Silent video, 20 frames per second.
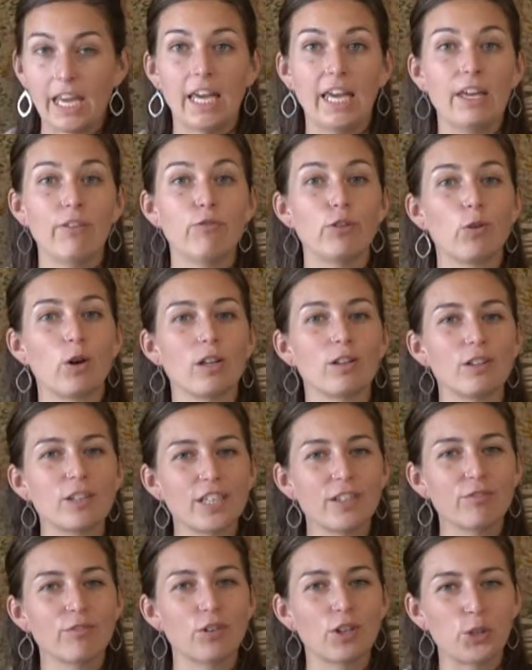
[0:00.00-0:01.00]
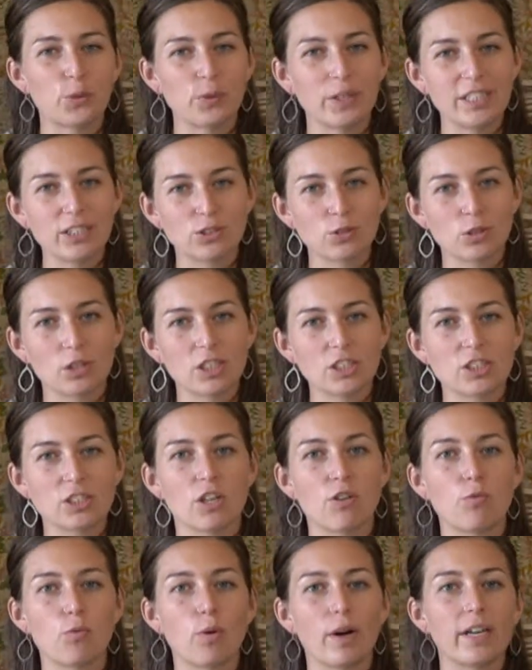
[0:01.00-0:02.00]
If you are looking for a resource
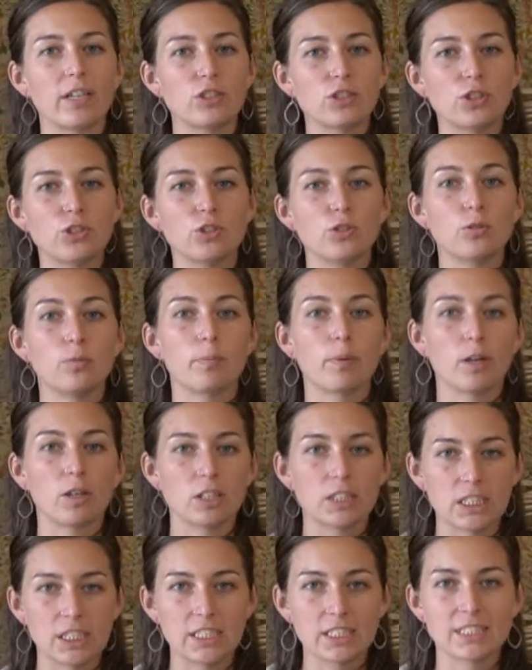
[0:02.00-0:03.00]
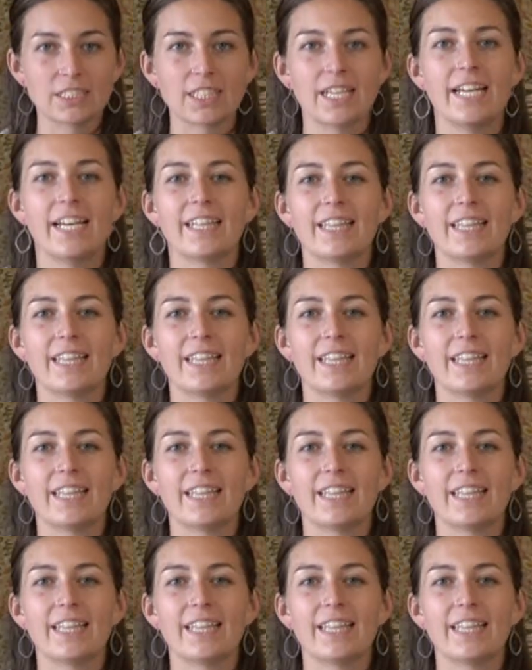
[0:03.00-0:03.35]
of where to purchase